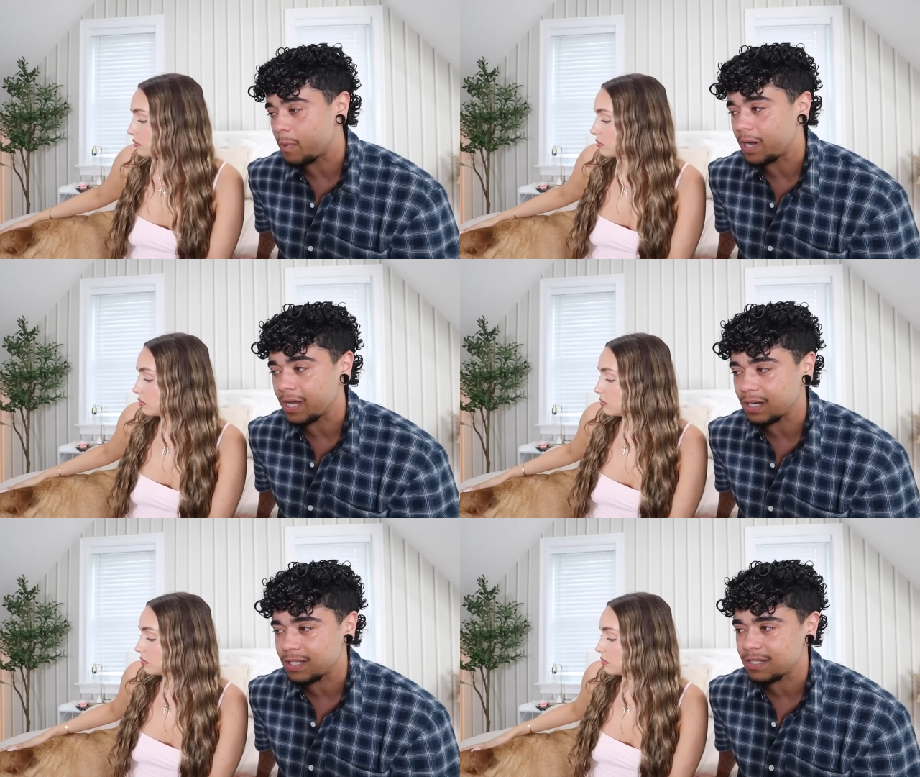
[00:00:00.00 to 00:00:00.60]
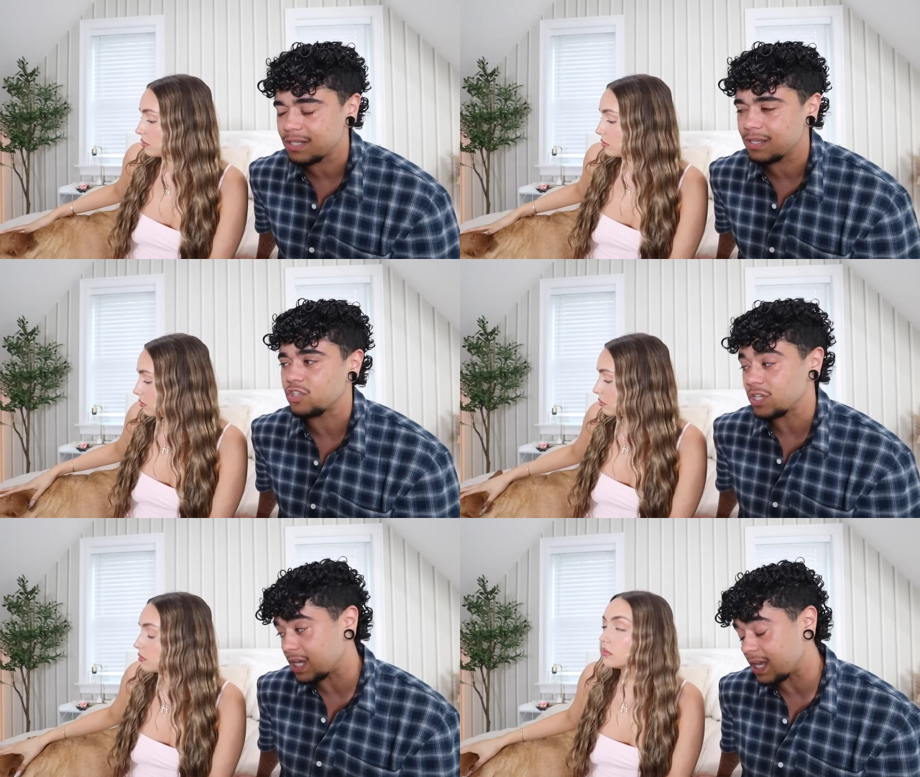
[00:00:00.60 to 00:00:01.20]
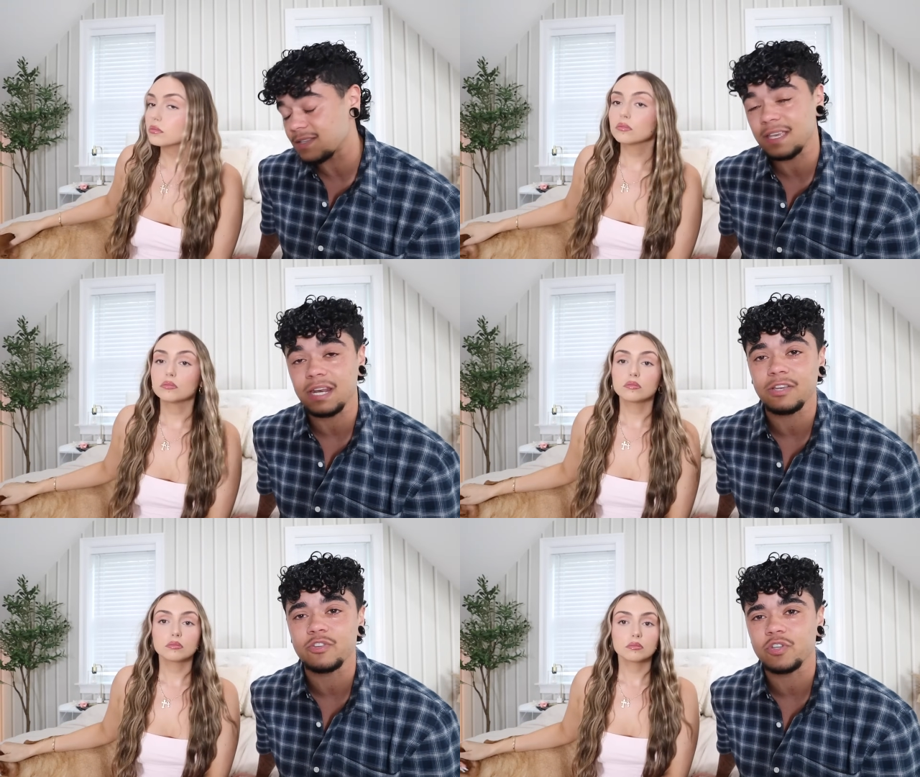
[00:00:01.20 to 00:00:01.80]
Speaker 1: but she is
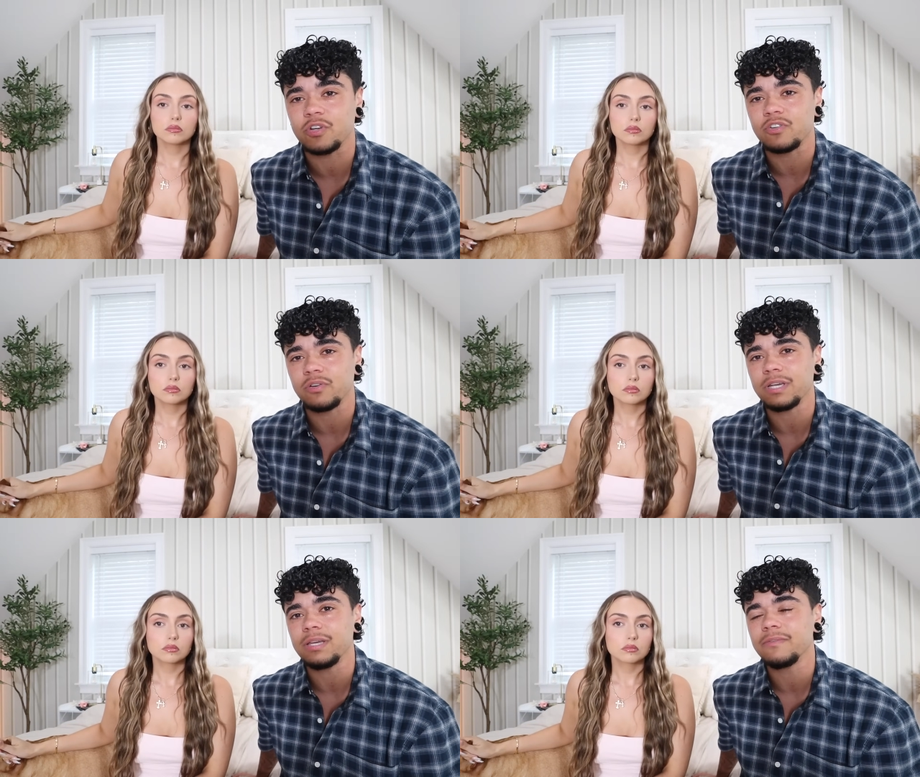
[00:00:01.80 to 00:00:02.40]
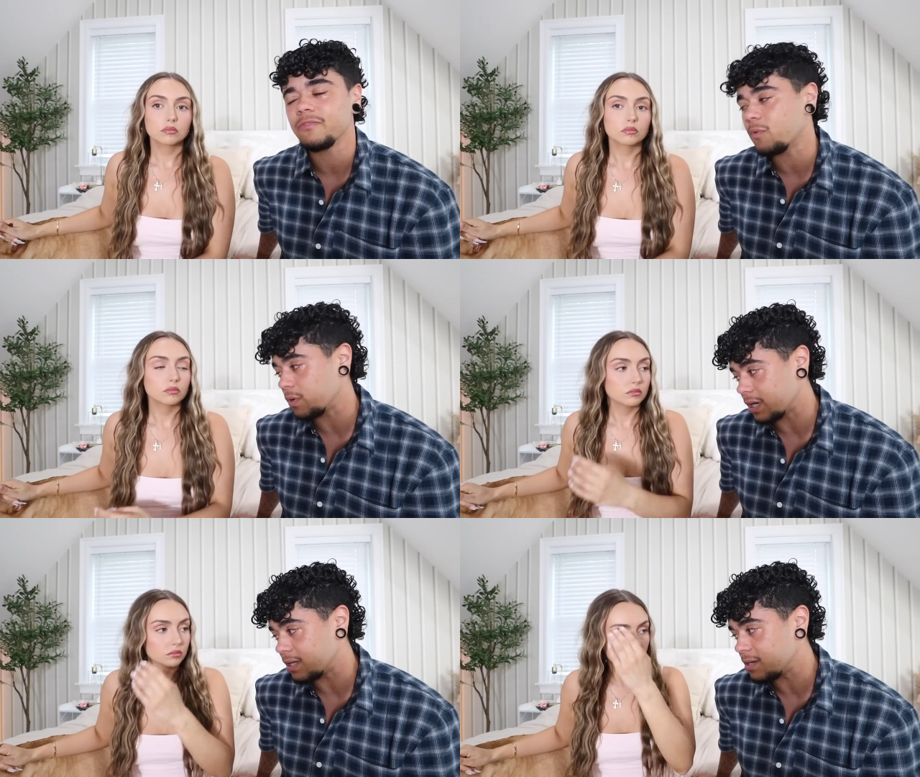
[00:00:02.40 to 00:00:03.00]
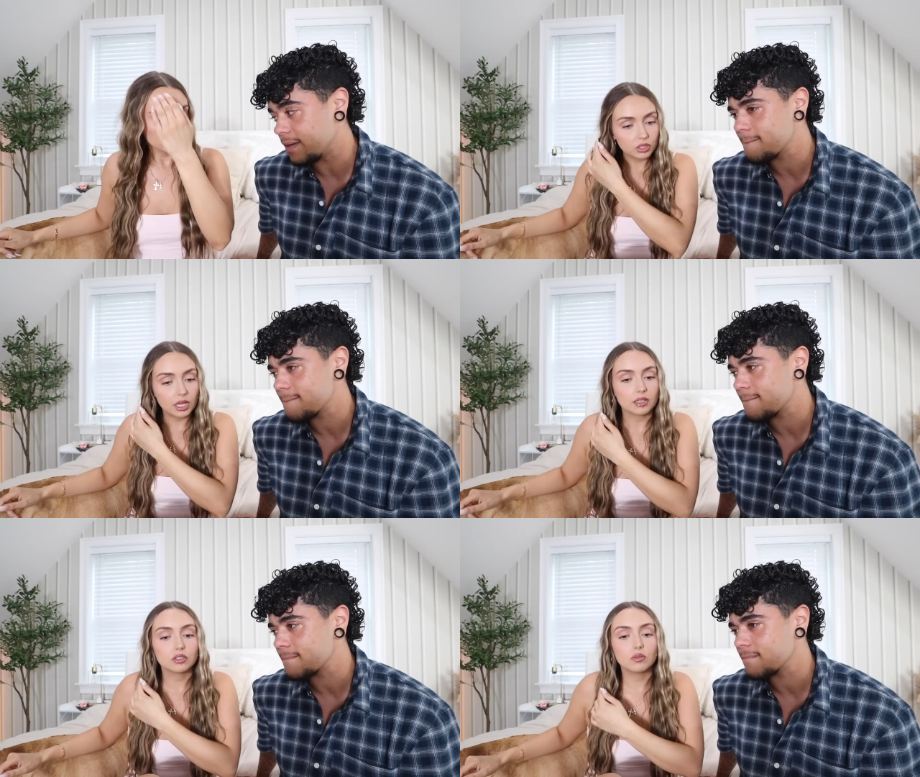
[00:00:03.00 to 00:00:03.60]
getting surgery for it.
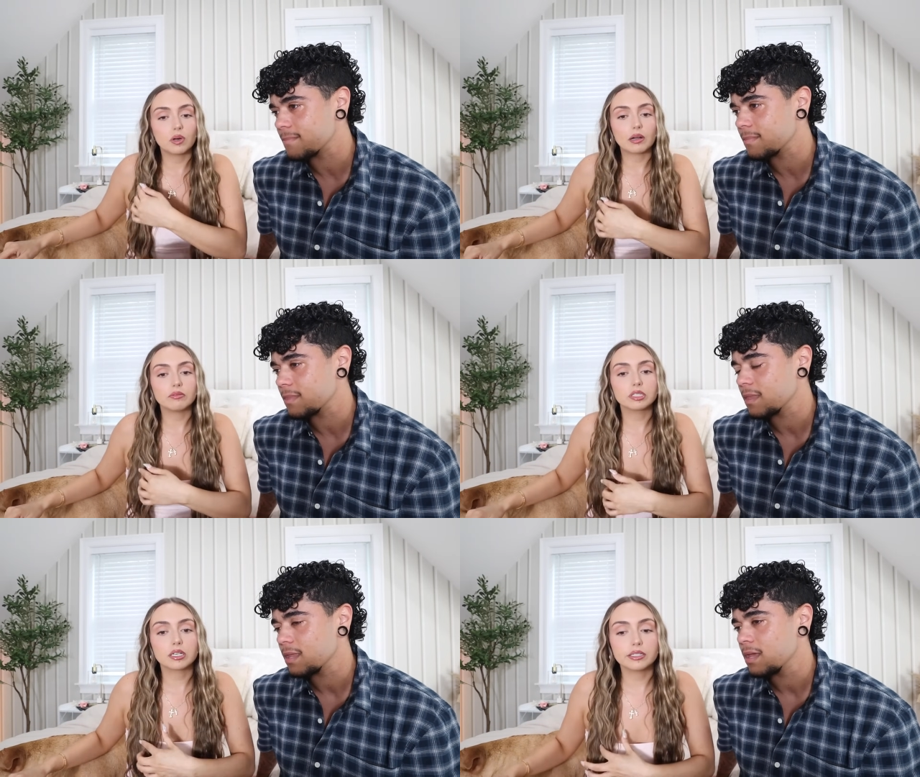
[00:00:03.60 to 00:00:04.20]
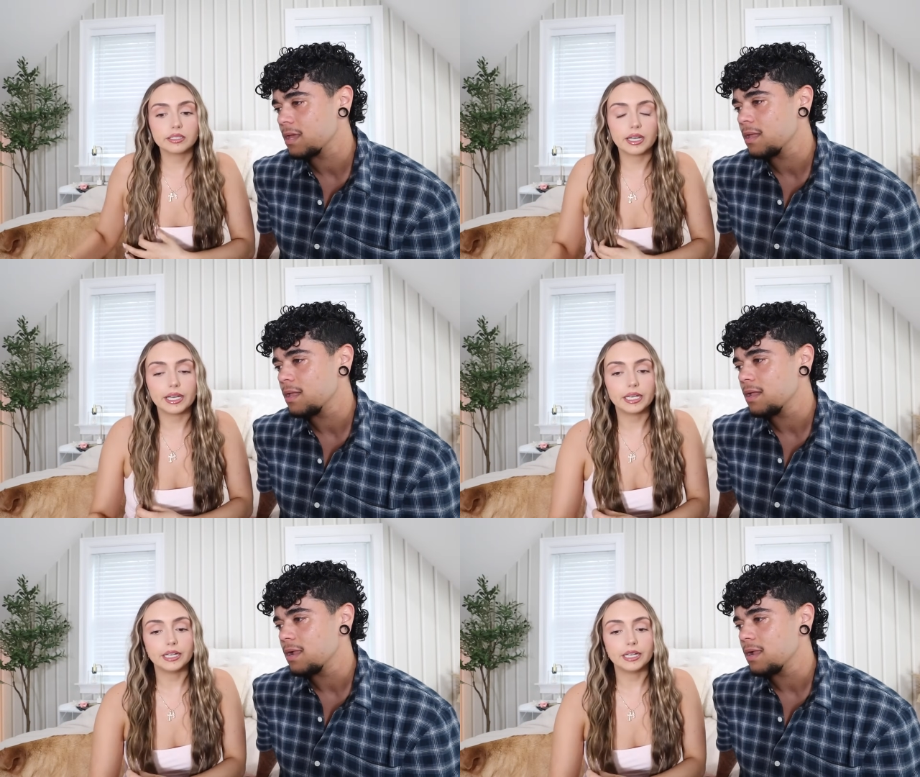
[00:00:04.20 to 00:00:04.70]
Speaker 2: Yeah, so what I was gonna say